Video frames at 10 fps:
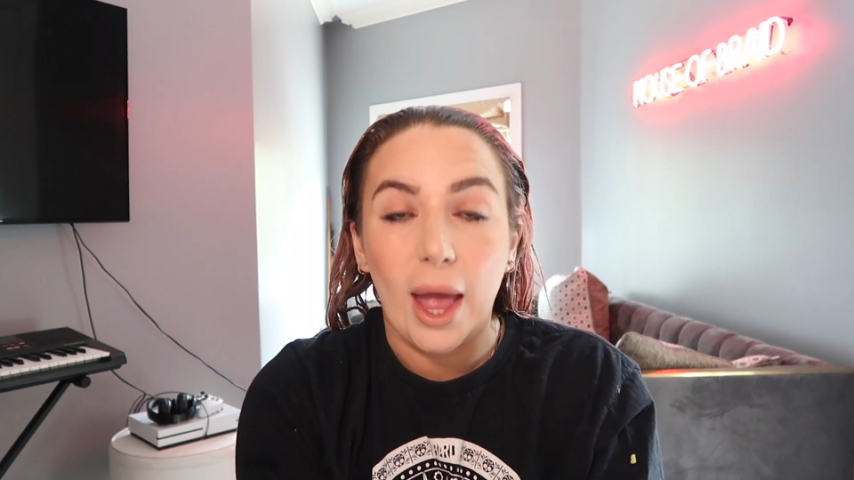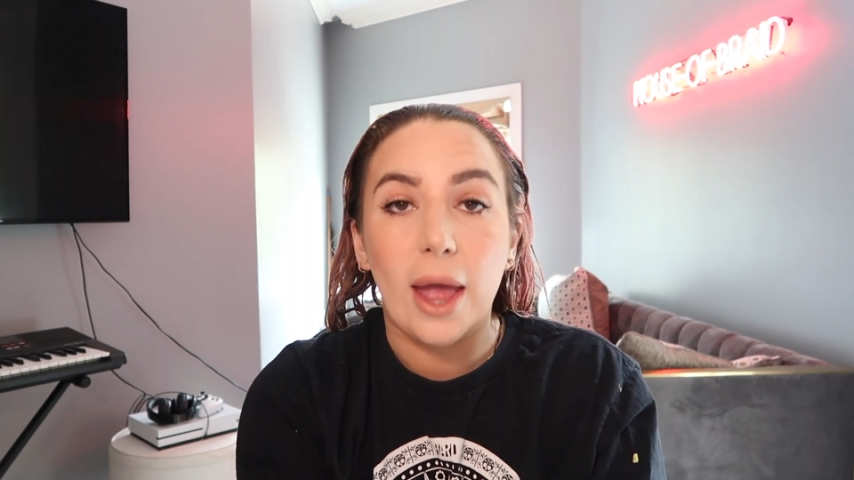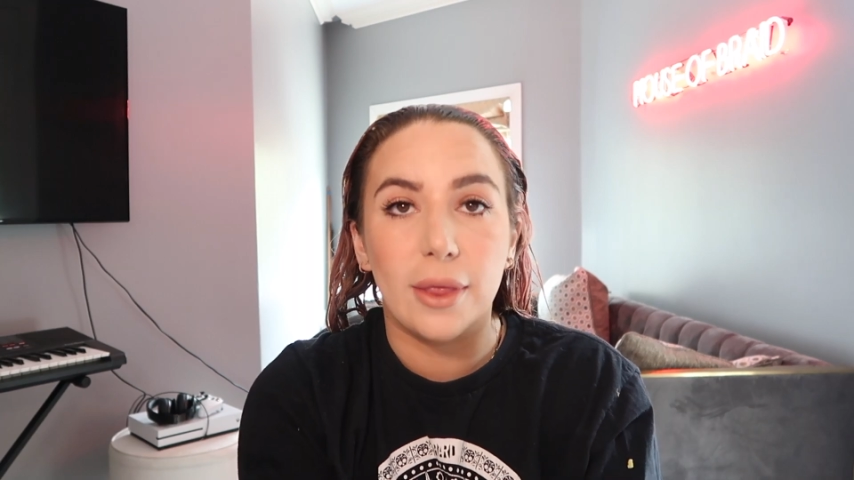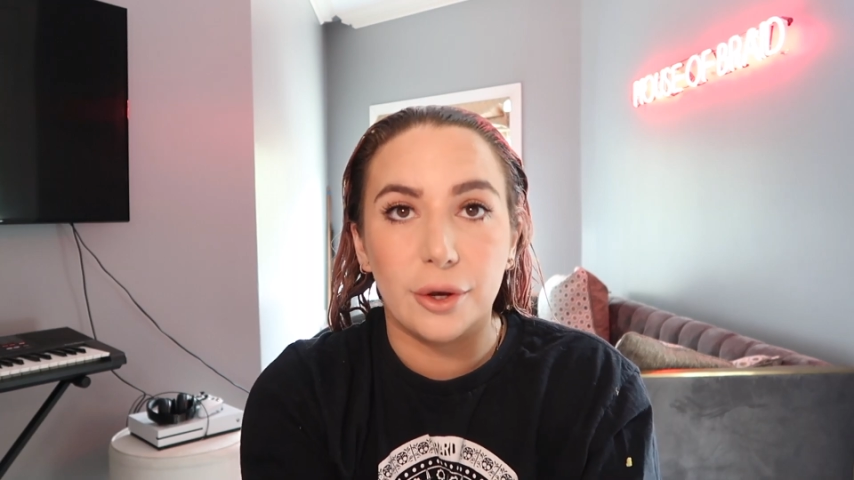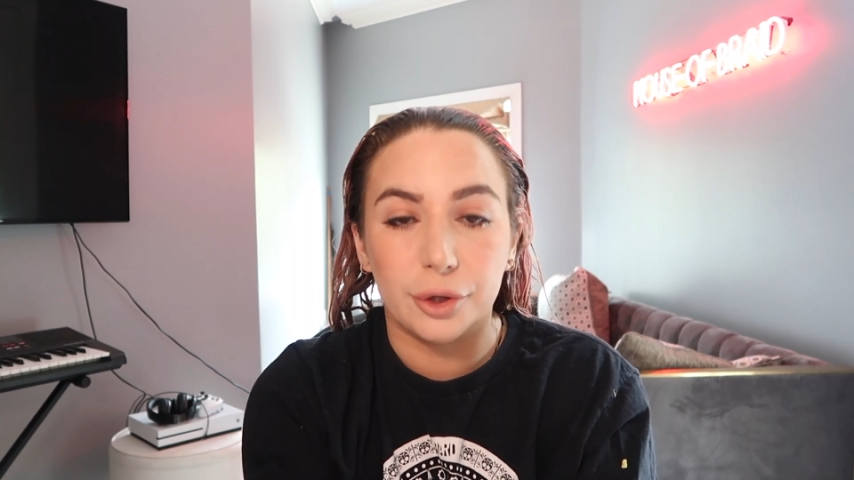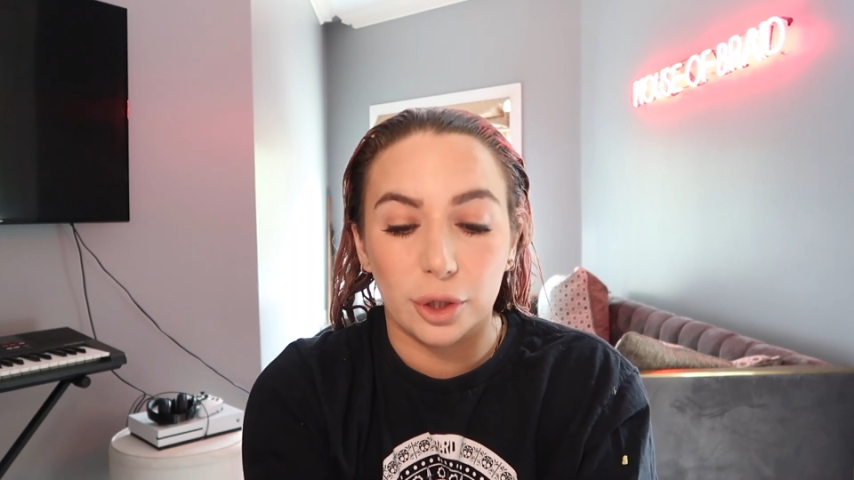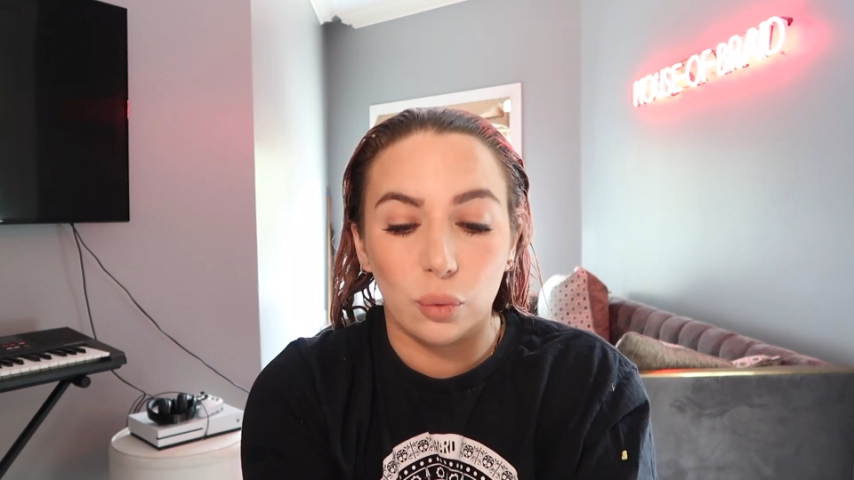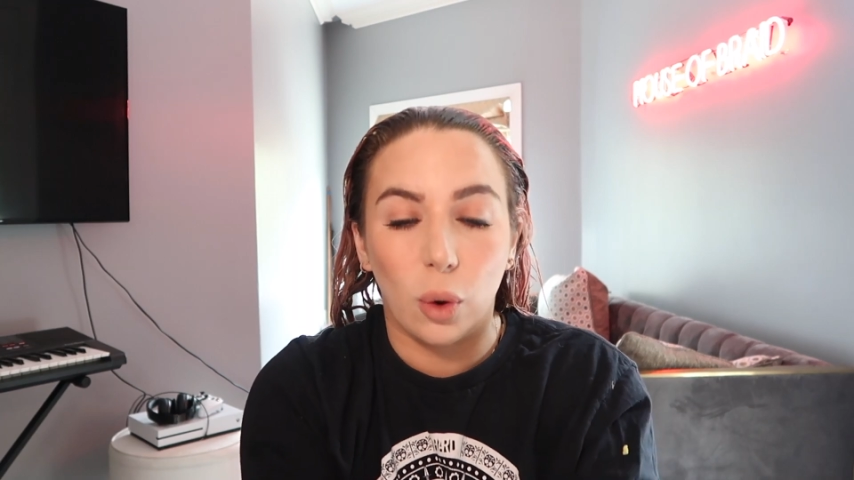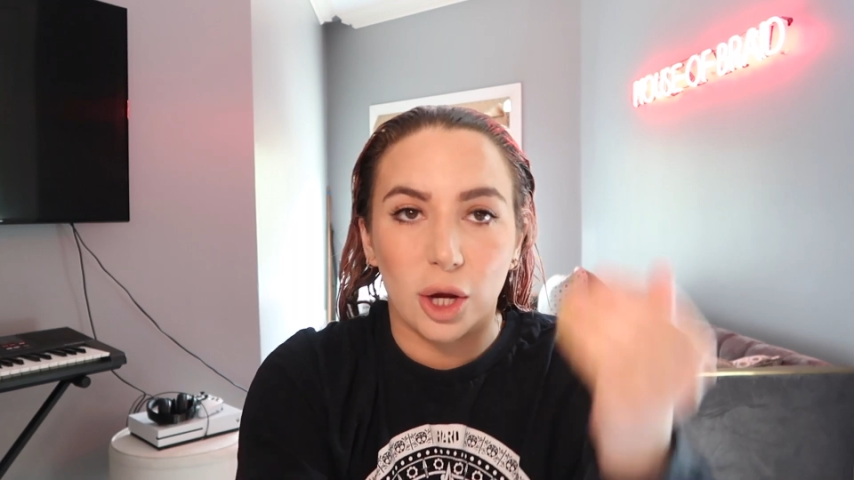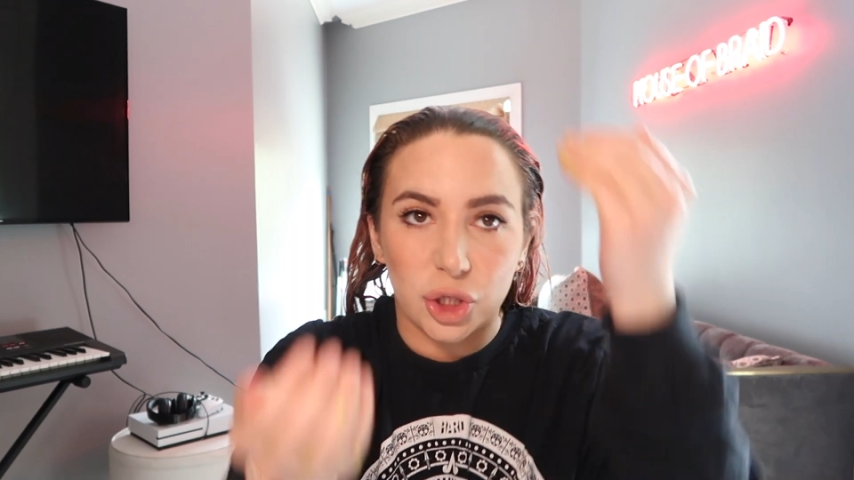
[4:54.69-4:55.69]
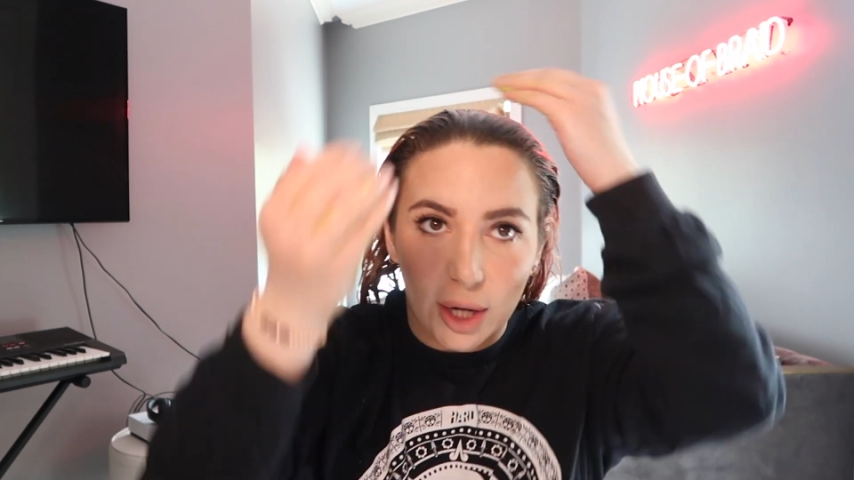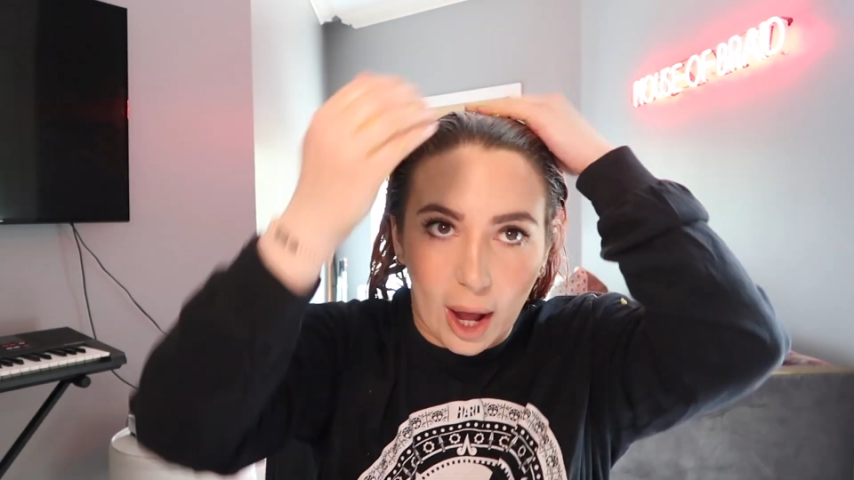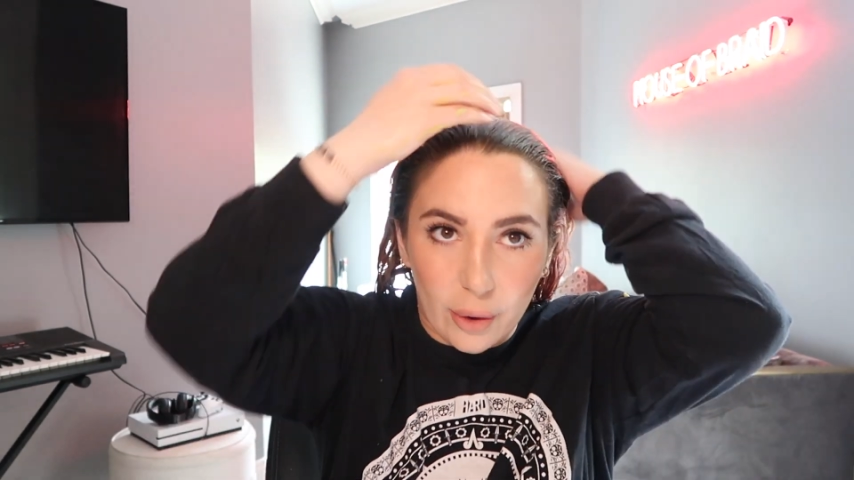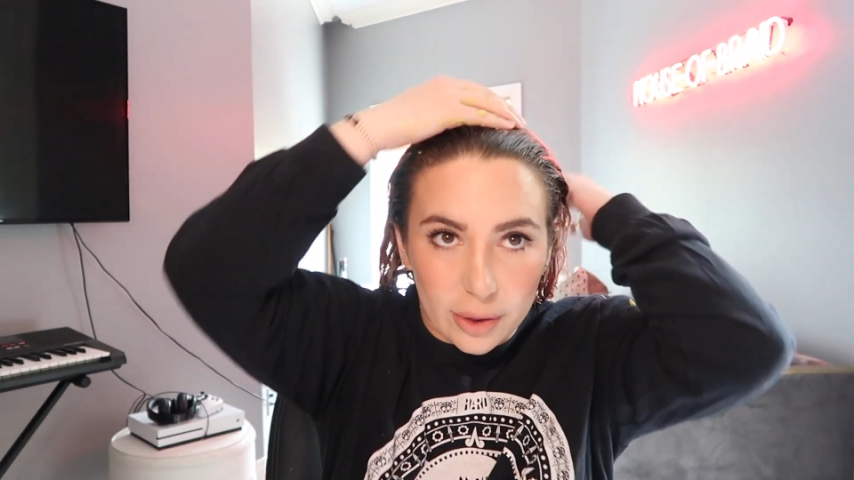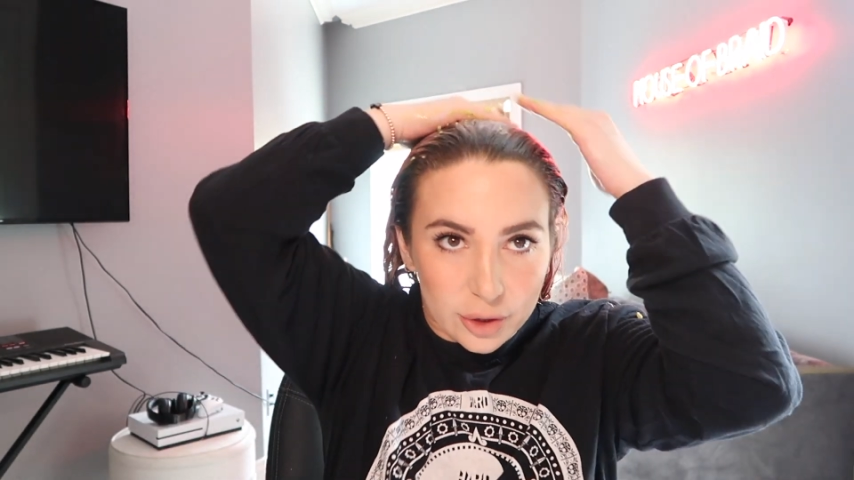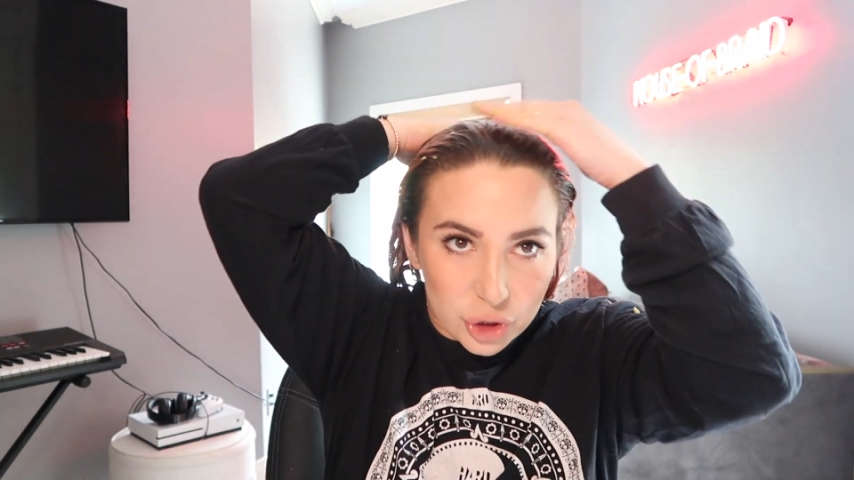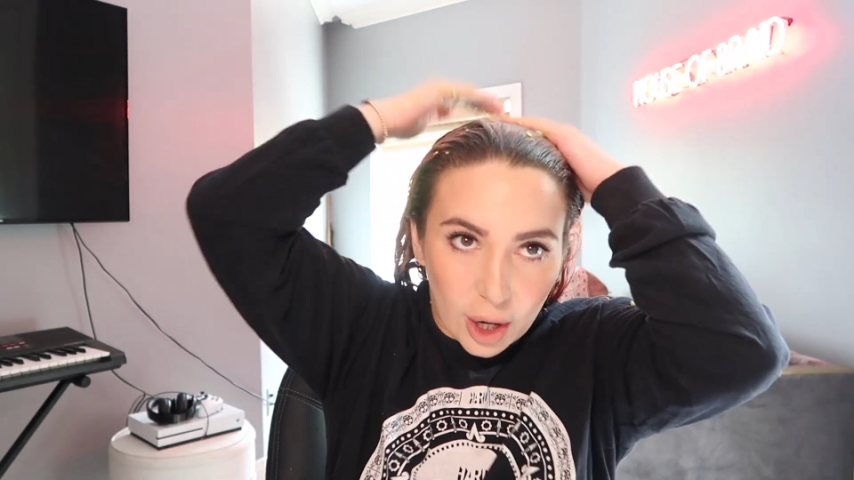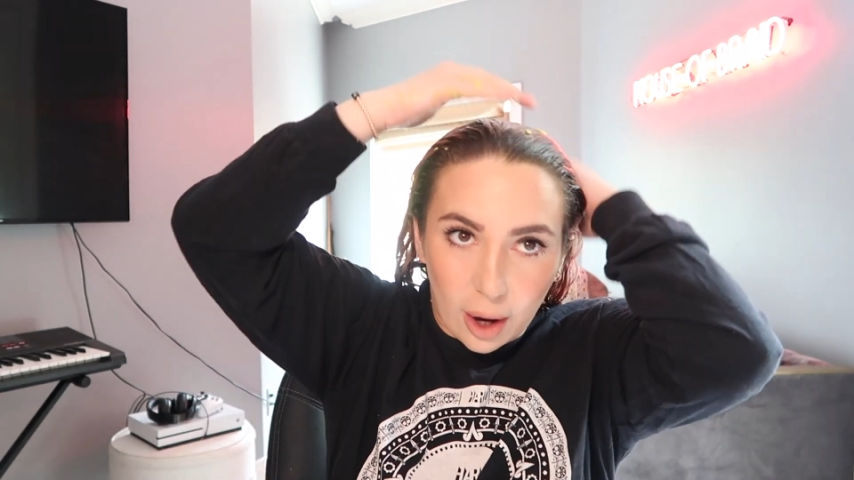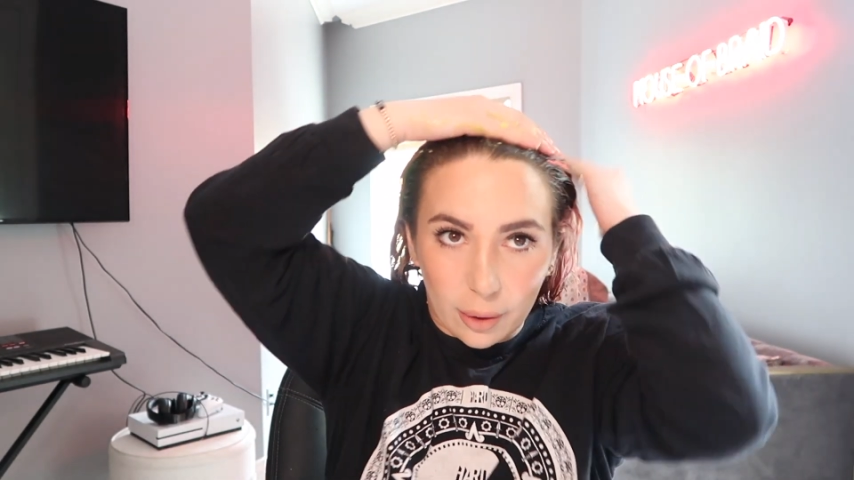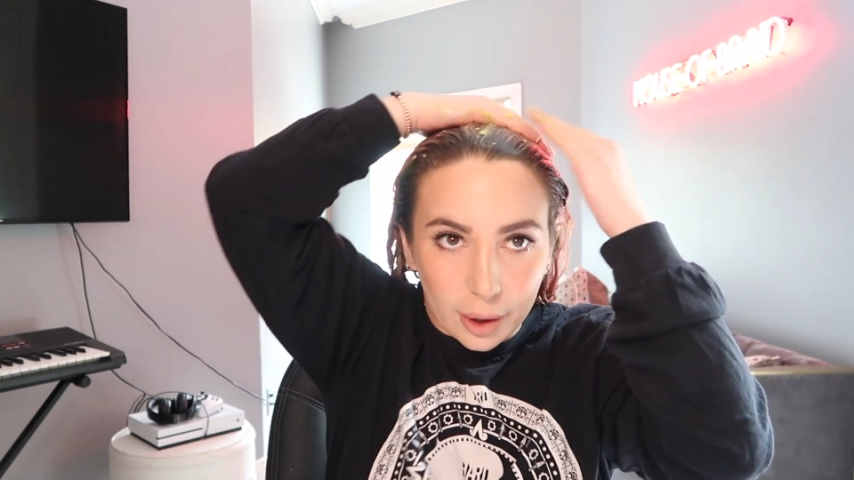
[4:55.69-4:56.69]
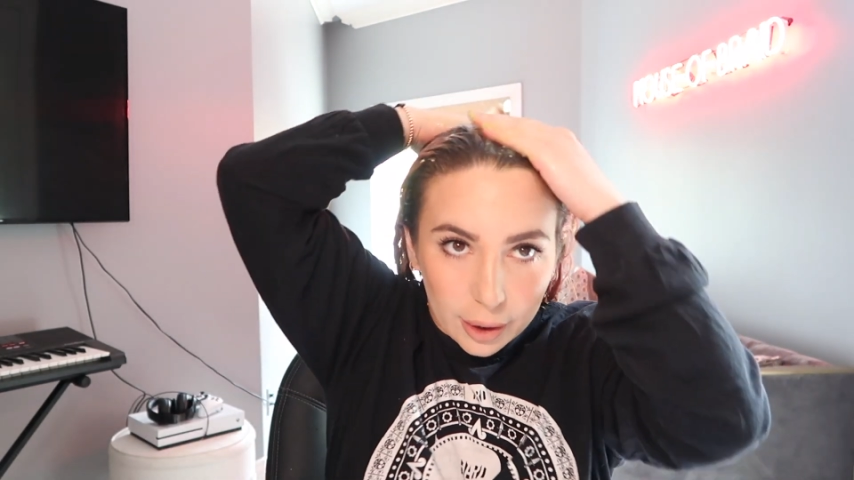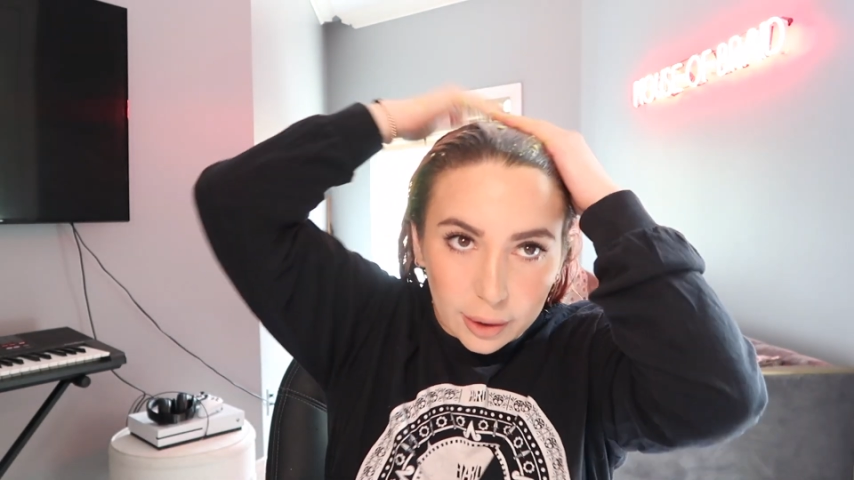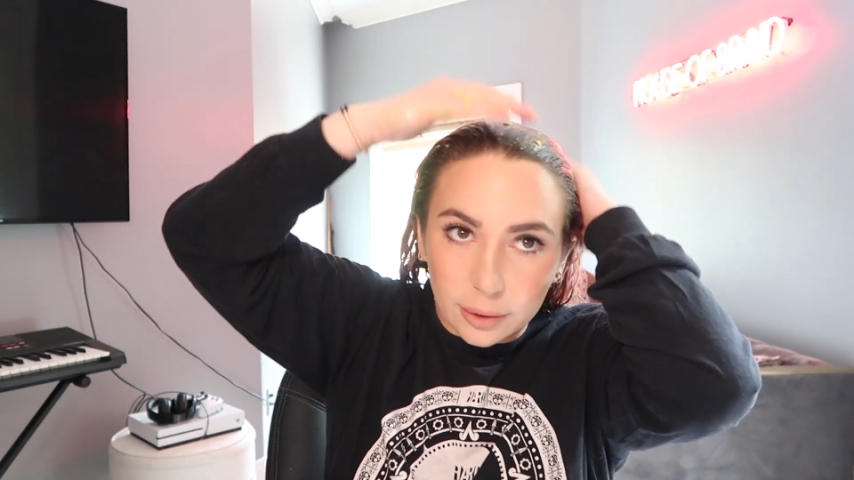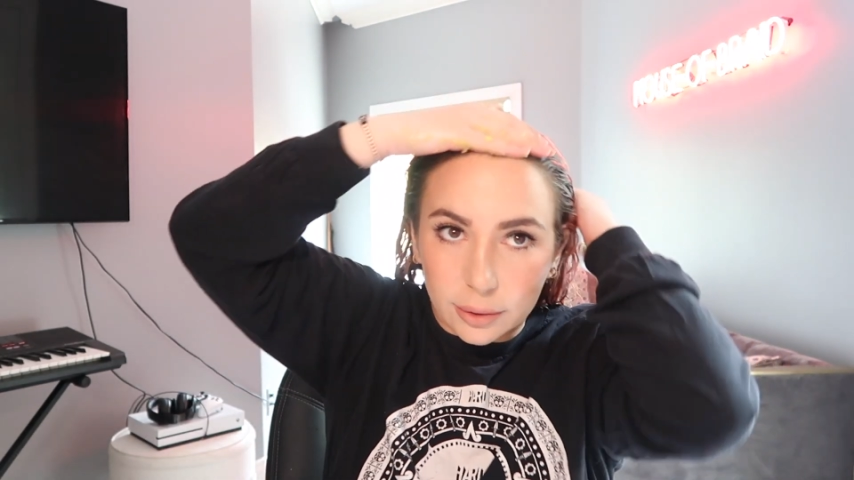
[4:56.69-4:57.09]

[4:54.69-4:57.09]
and then you're gonna wash it out in the shower.